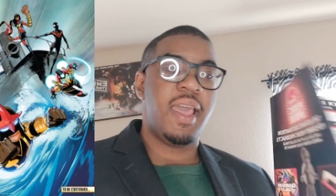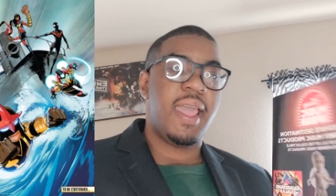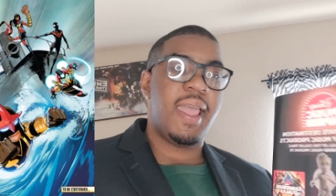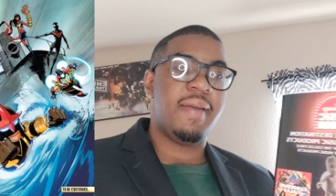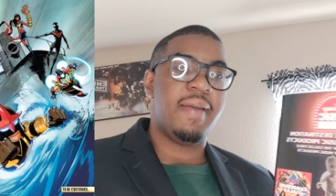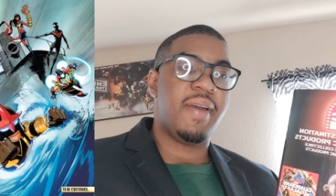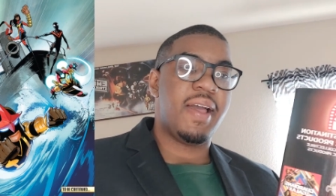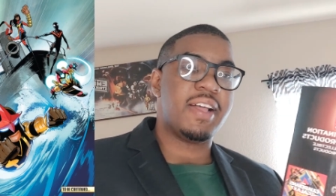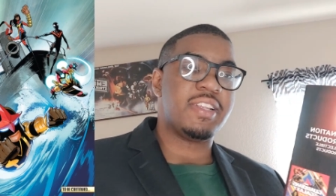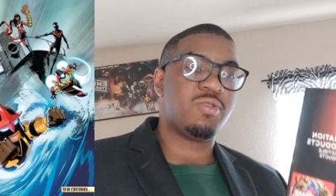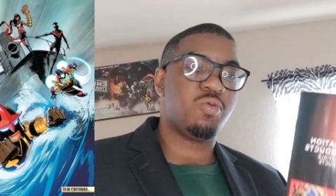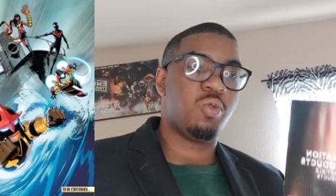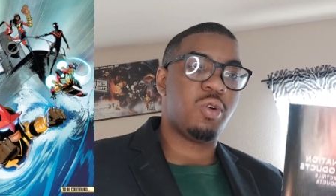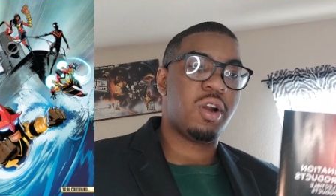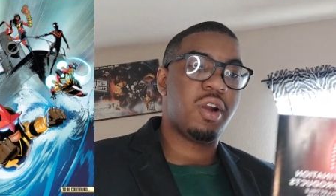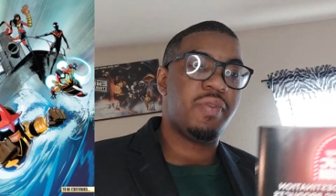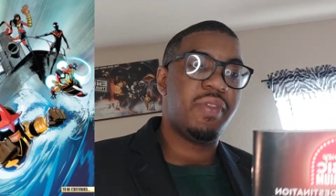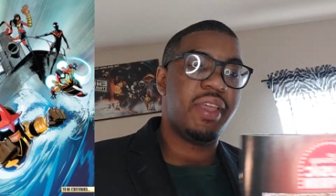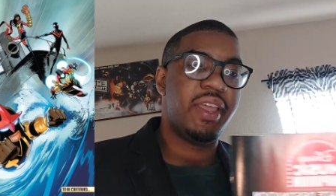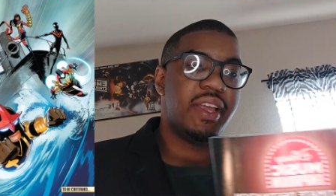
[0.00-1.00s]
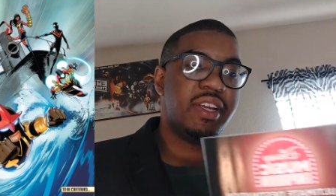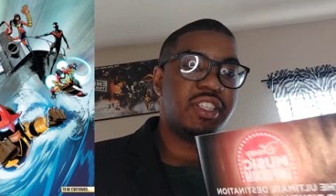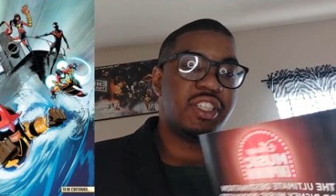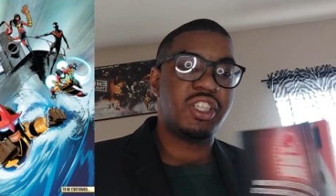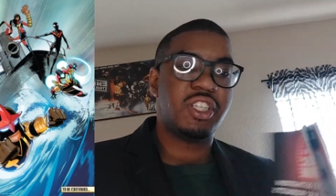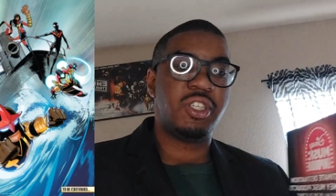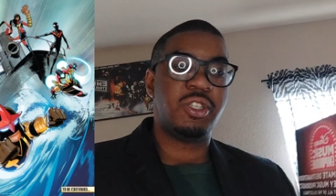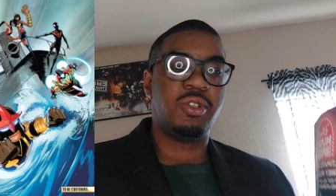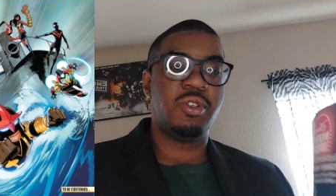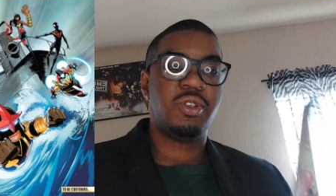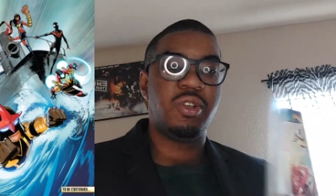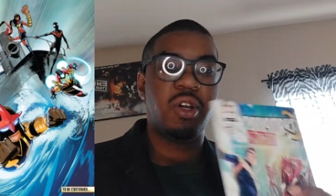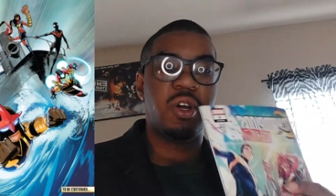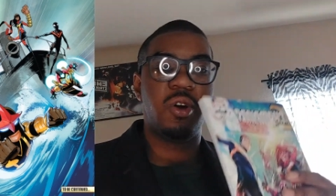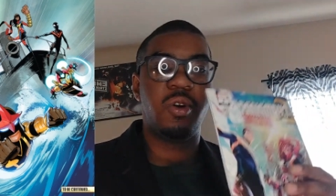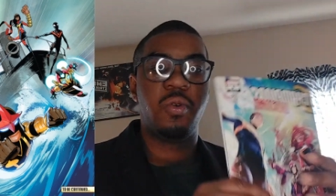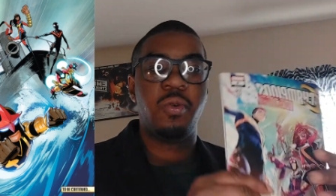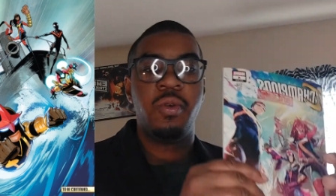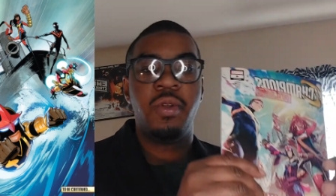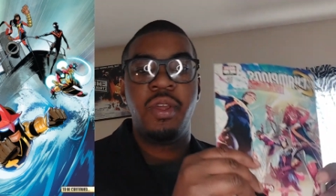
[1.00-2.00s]
And that's where the issue, you
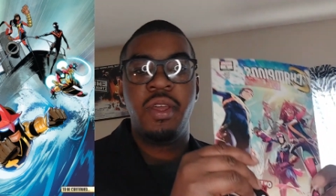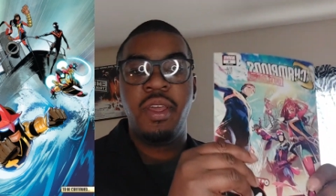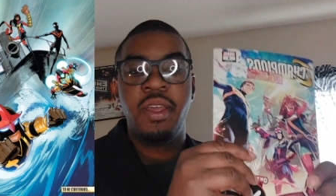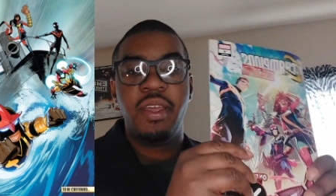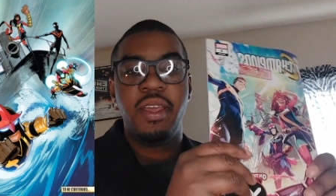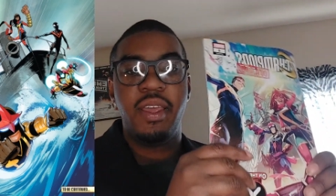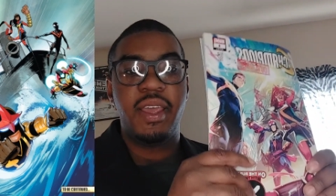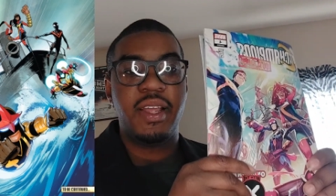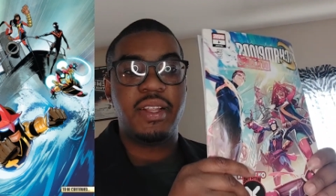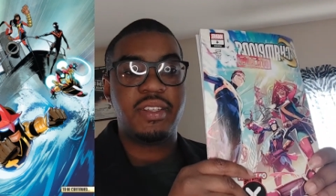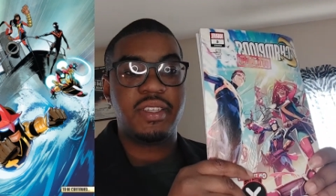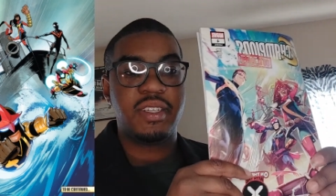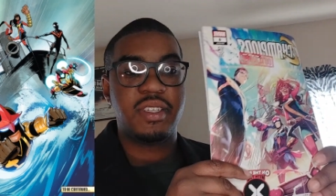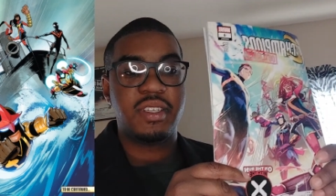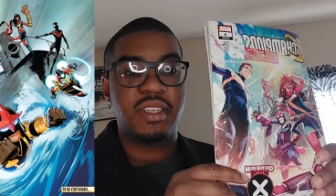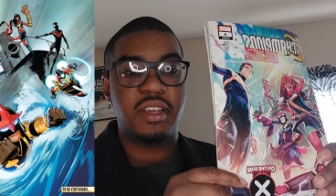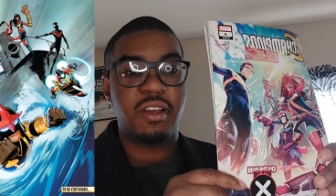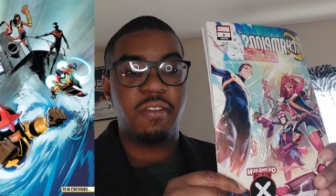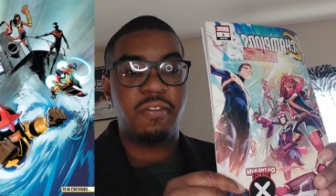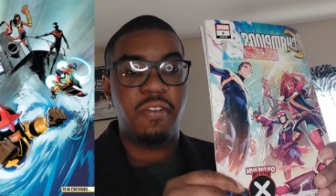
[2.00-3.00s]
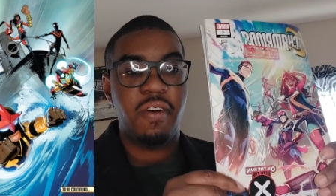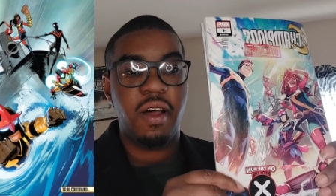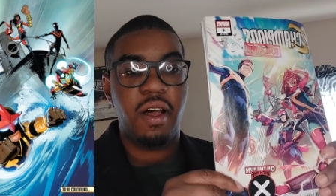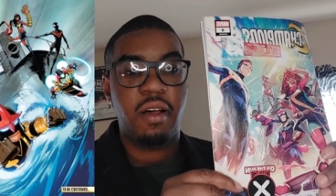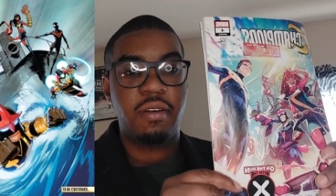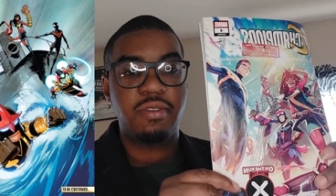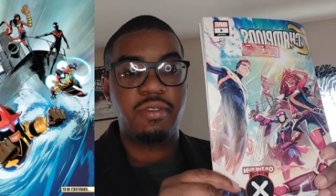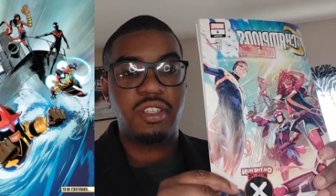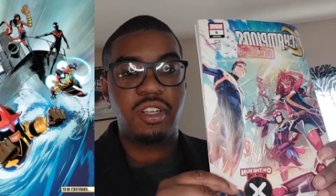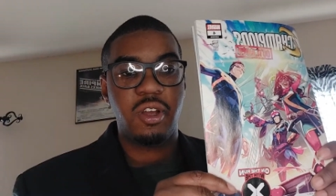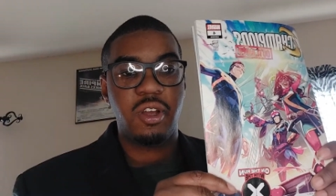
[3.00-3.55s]
know, ends itself off.